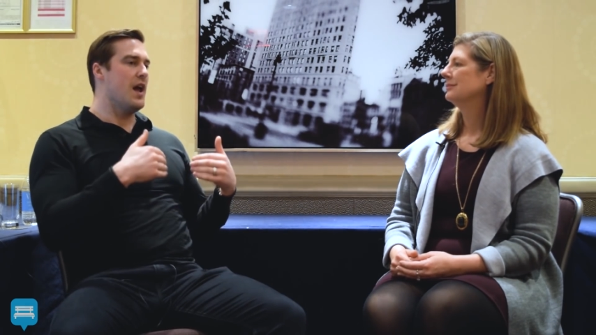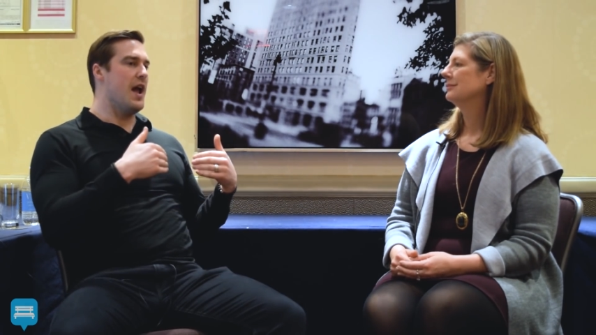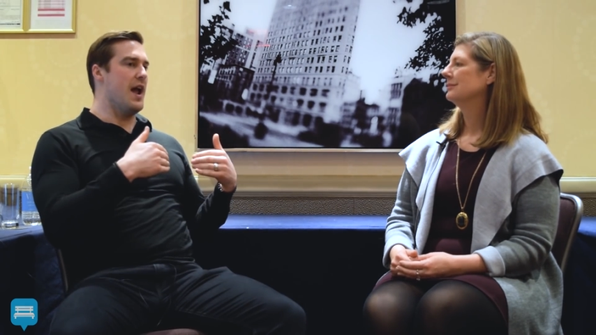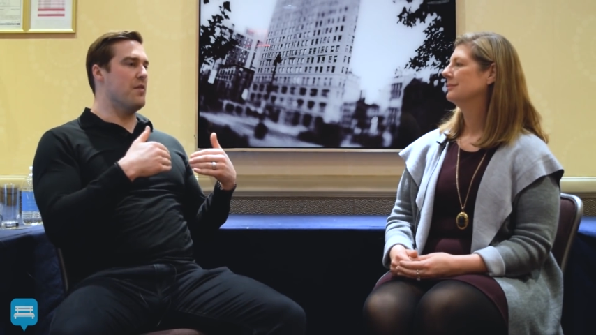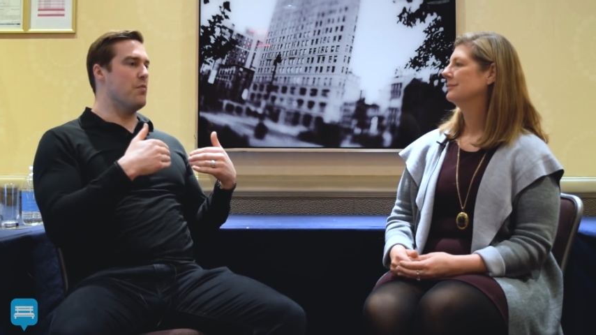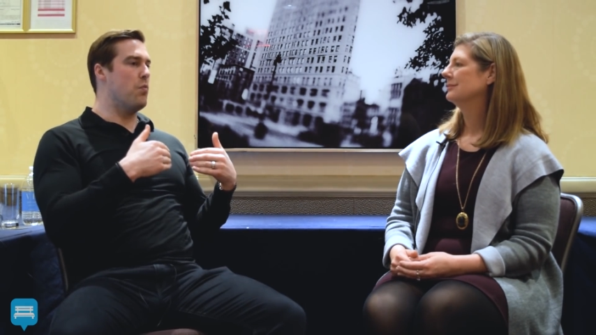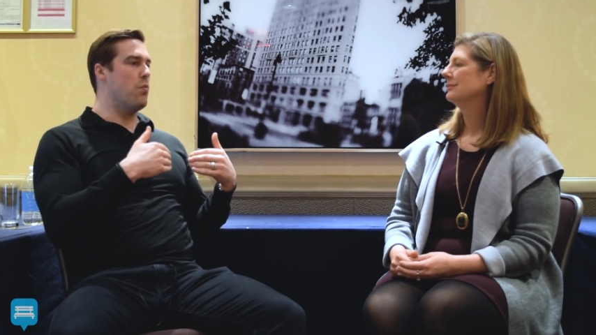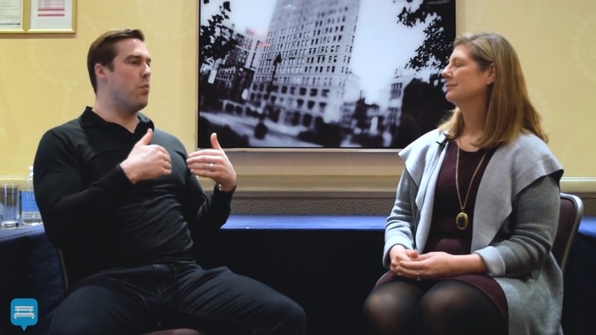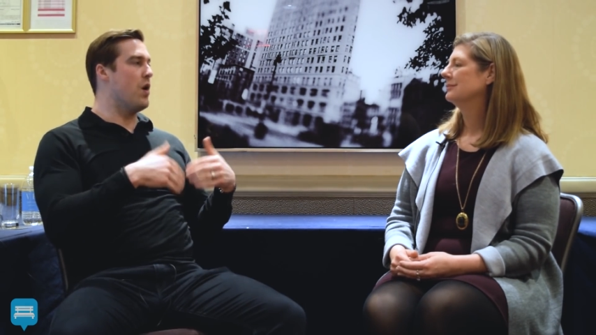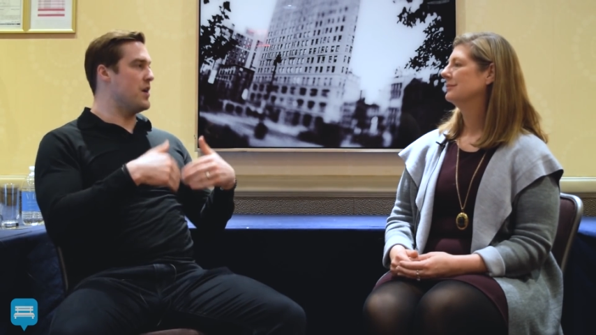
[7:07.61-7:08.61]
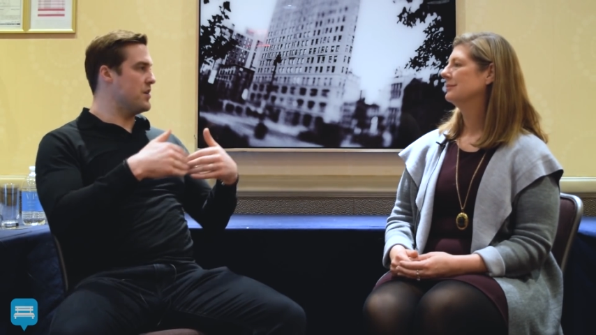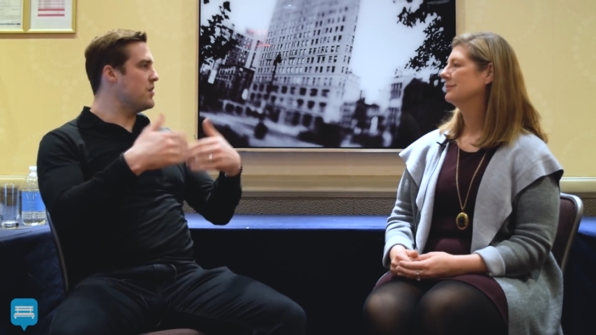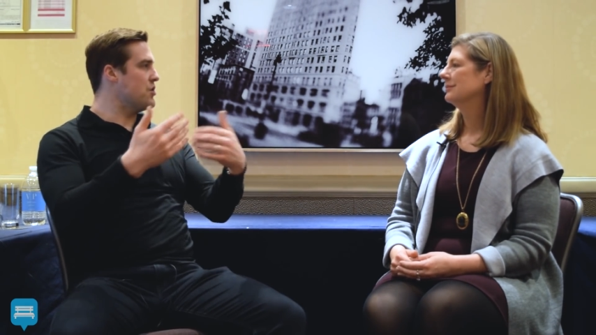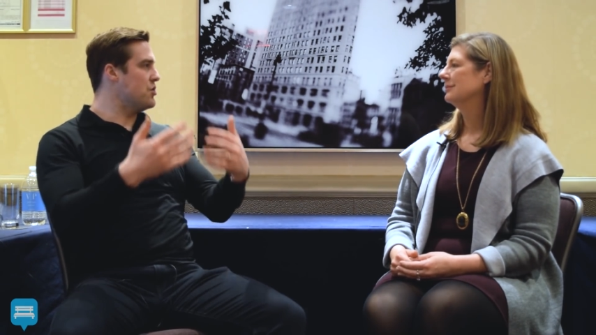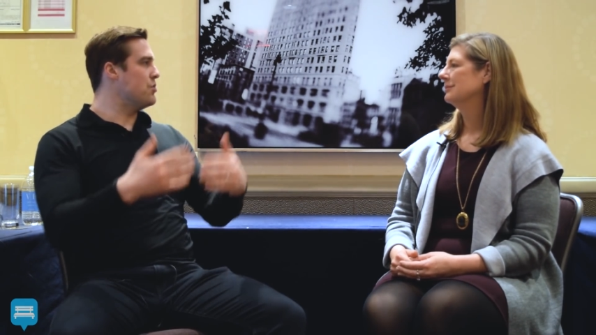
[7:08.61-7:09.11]
Speaker 1: and what
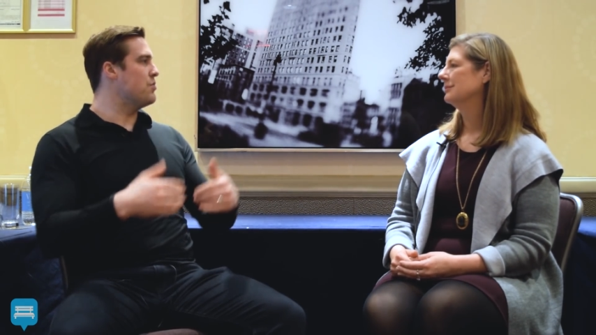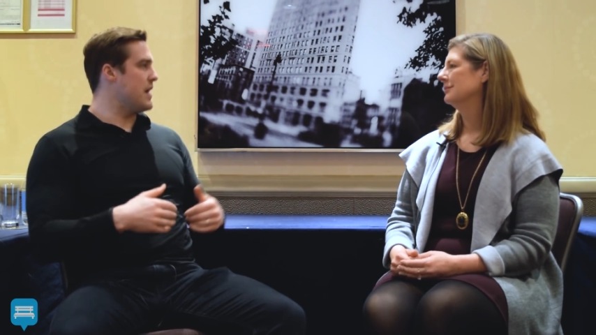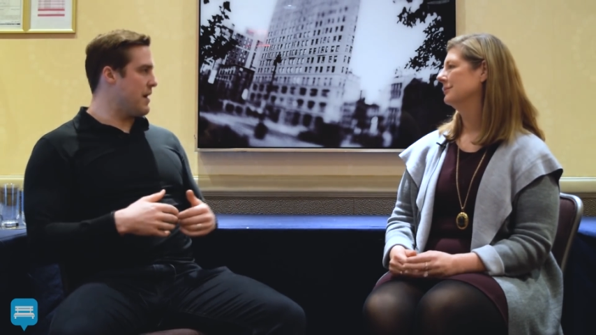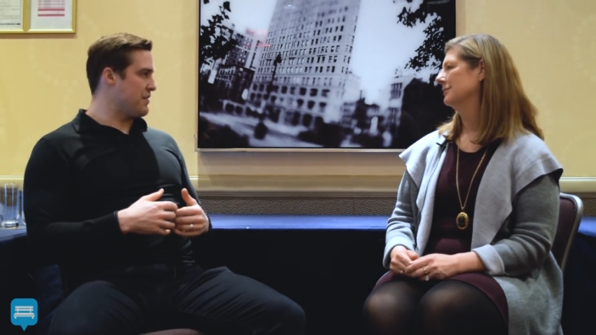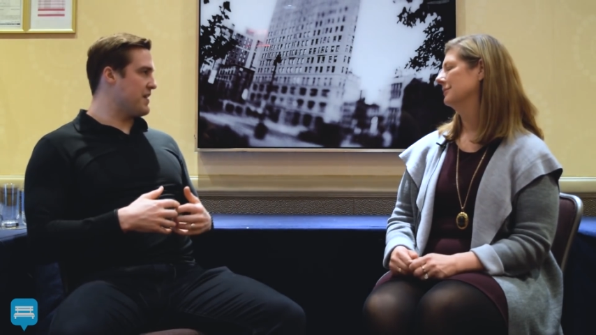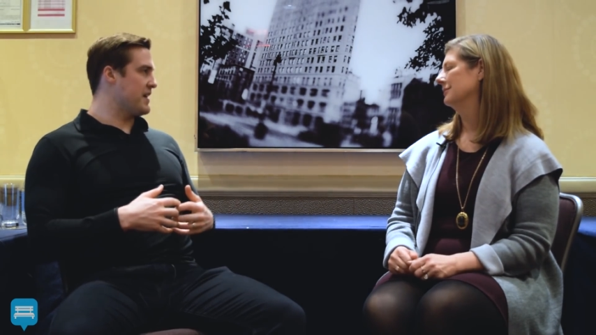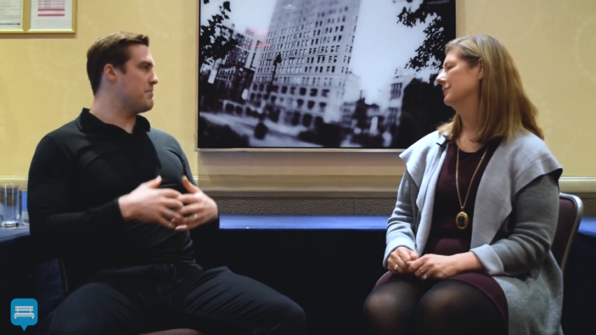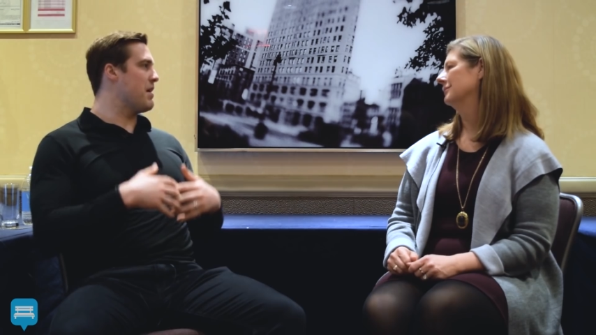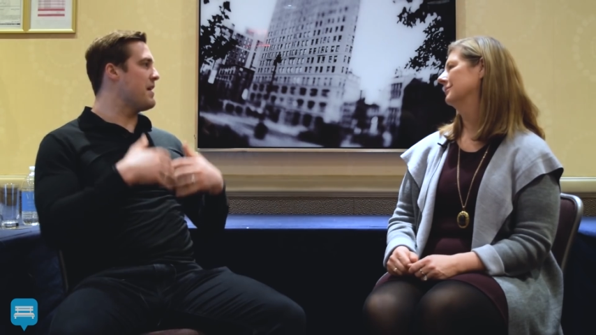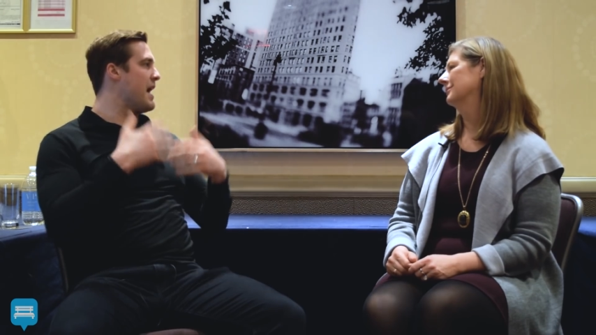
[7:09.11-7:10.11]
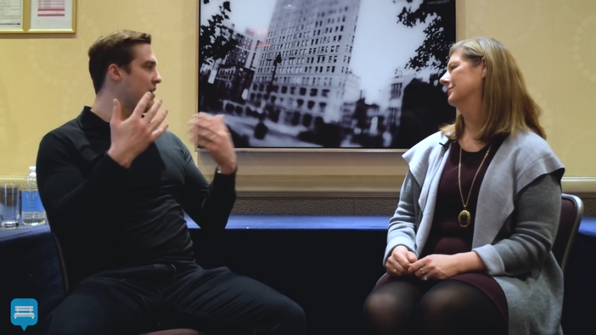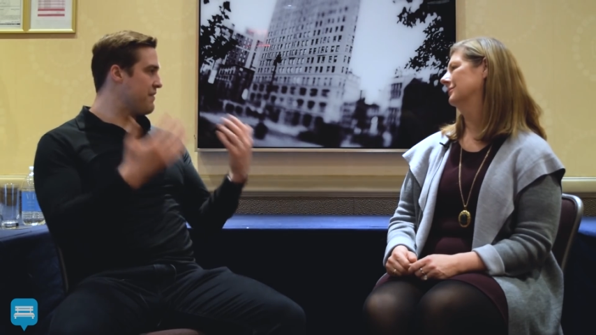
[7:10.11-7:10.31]
you now have to think about and how